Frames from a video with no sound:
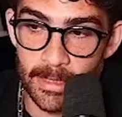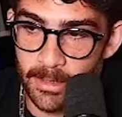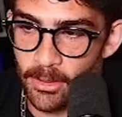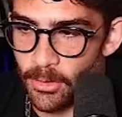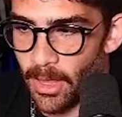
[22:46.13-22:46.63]

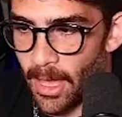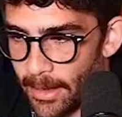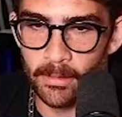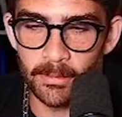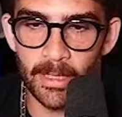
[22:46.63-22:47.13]
didn't do
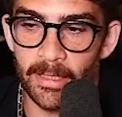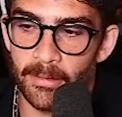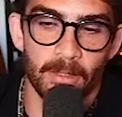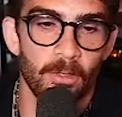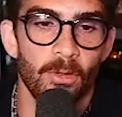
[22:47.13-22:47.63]
that. They
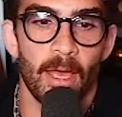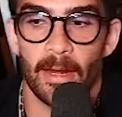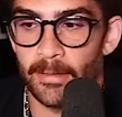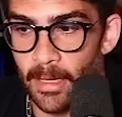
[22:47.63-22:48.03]
didn't do that.